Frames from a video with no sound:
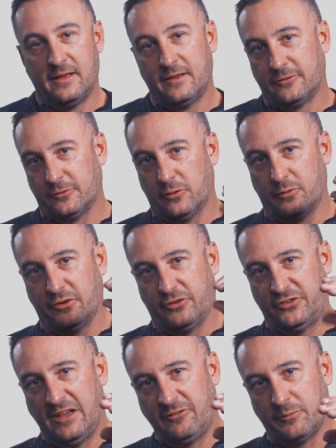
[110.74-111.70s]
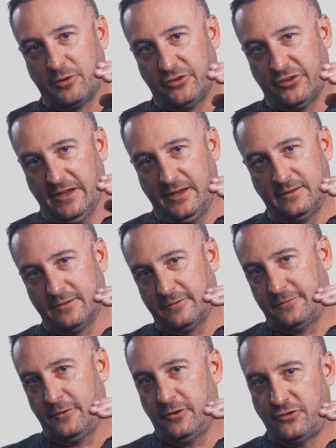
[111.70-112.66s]
So if we're at 7%, the
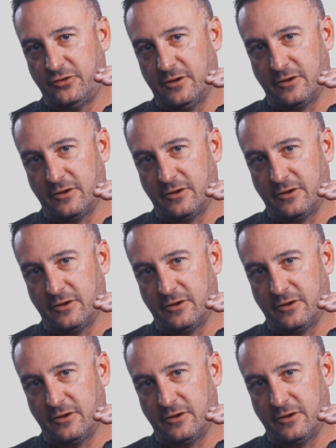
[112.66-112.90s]
first year,